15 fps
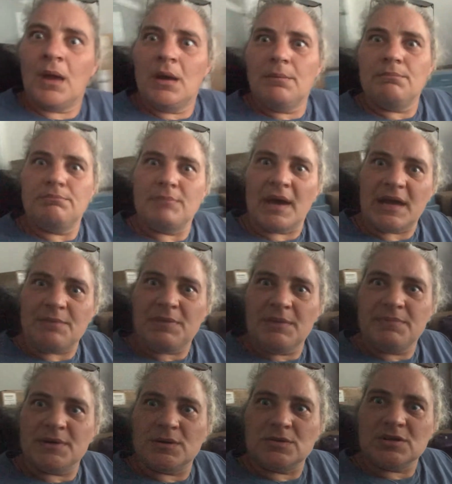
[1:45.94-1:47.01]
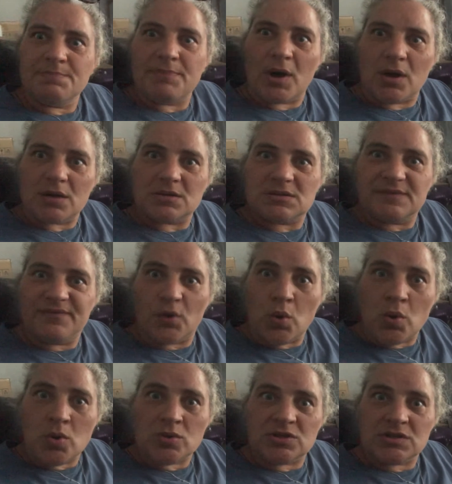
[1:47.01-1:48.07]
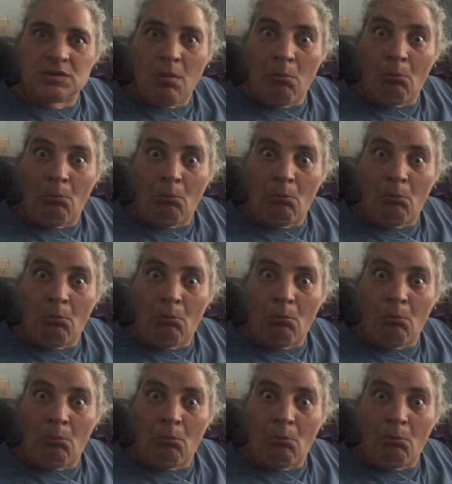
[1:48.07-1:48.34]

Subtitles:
Maybe build a box fort.